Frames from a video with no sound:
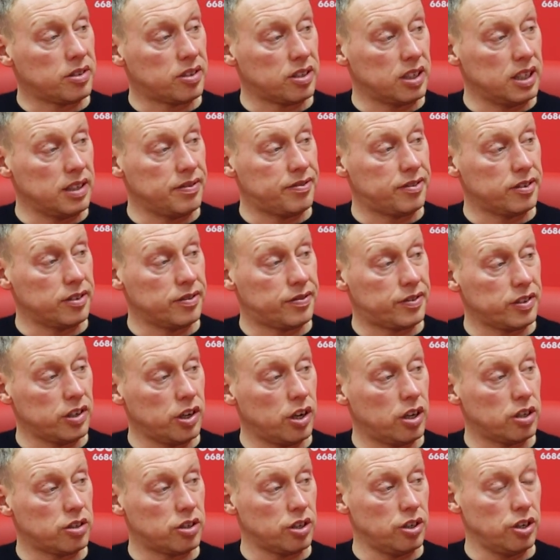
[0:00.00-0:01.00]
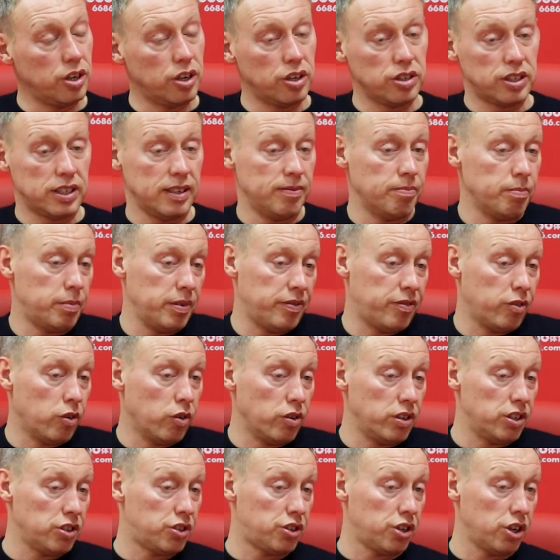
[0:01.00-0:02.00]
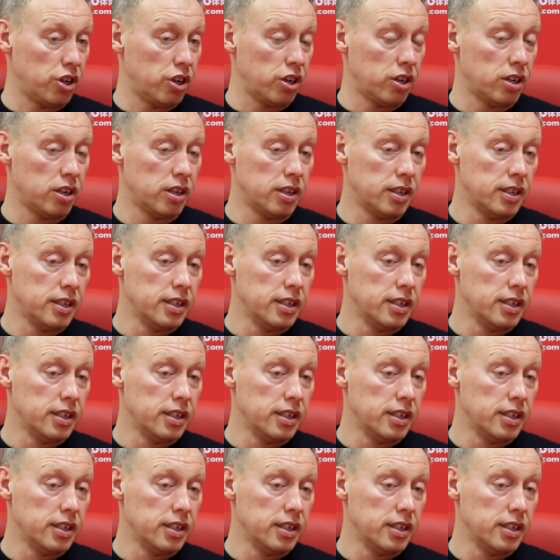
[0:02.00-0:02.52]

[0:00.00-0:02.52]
hasn't he, for, for years and years, even before this year.